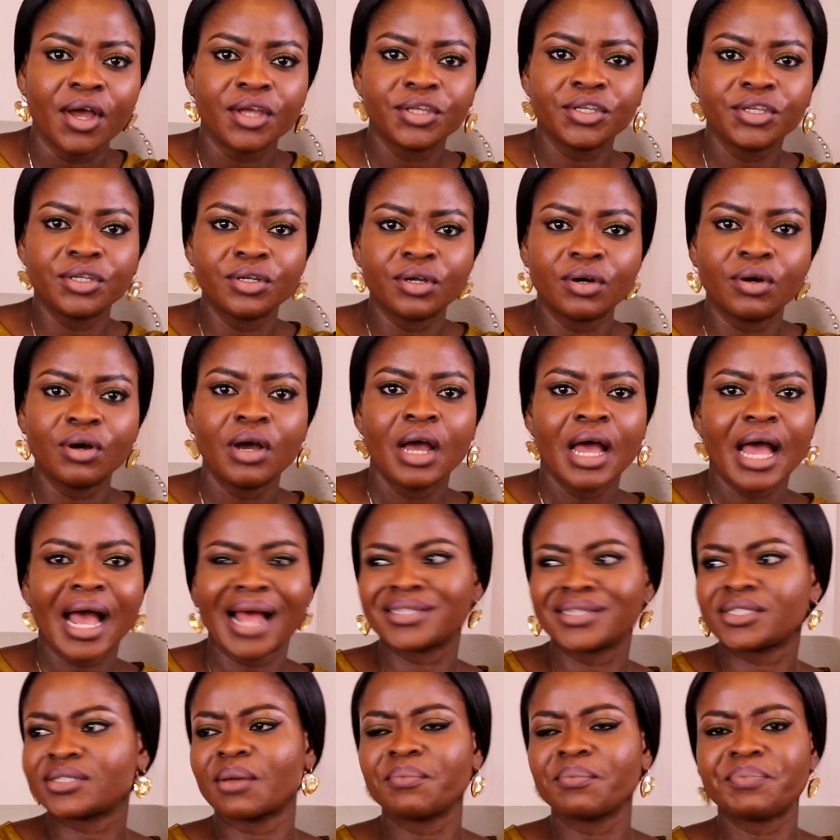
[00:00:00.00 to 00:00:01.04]
You know,
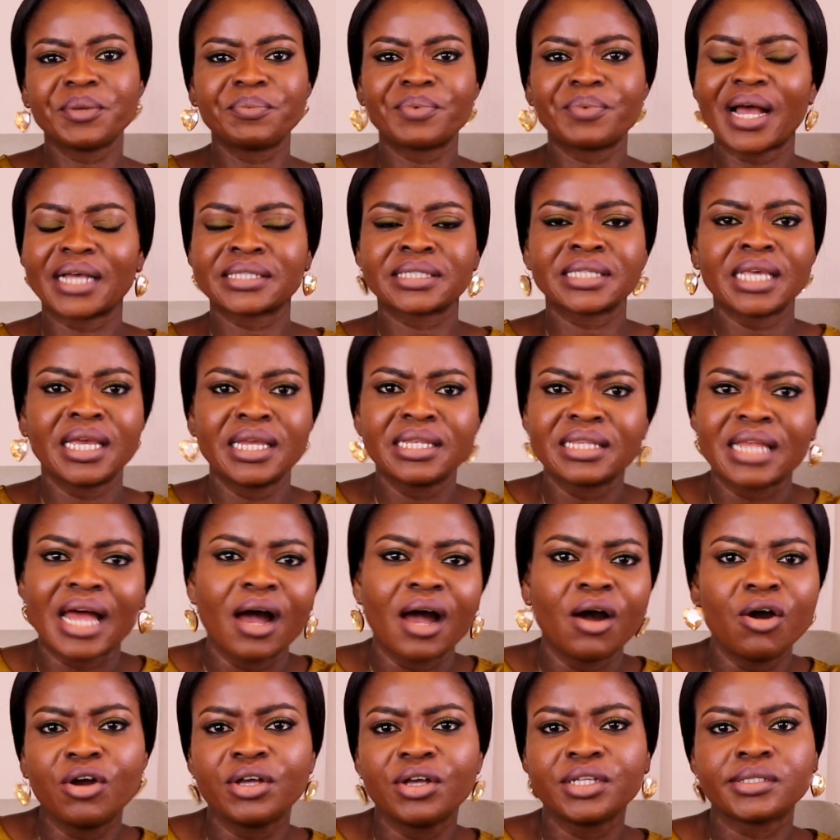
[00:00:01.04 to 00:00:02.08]
and some people are saying that,
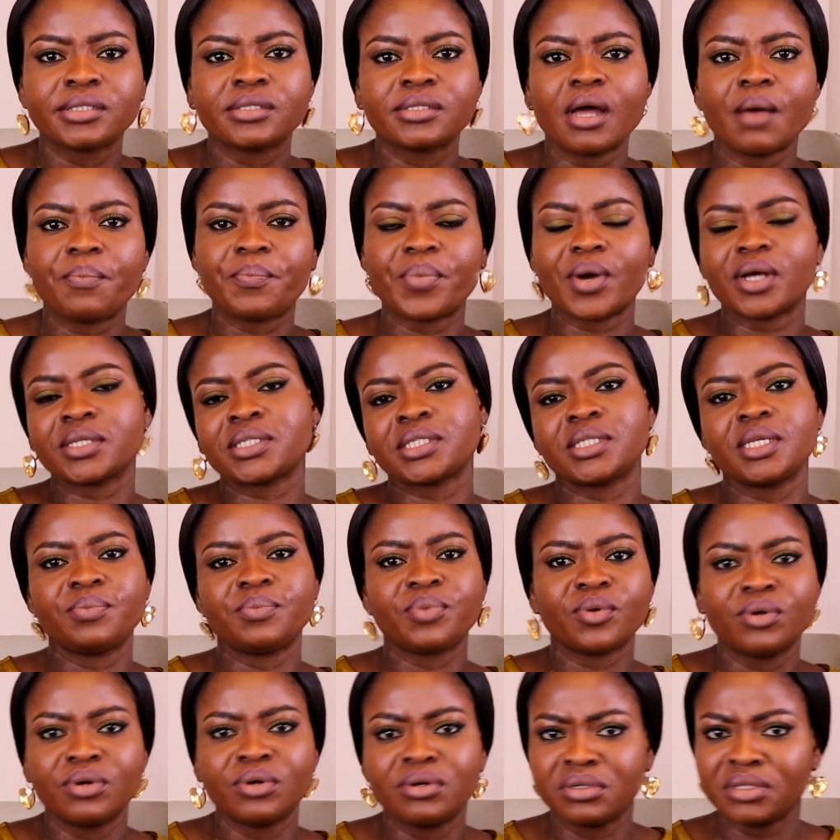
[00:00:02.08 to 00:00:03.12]
oh, it's not
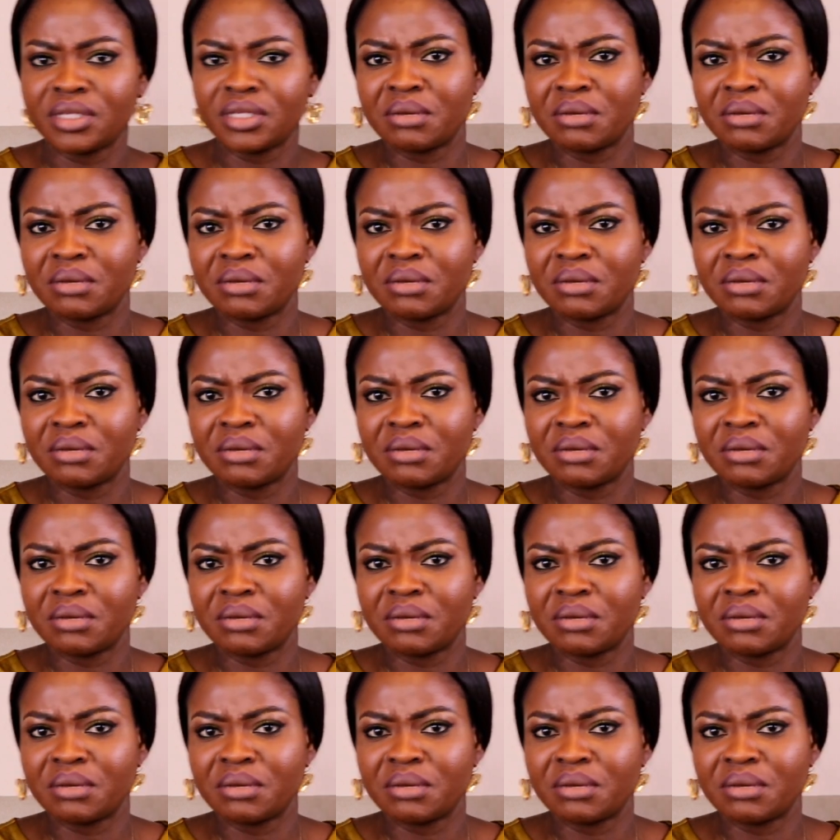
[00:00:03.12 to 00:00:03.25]
possible.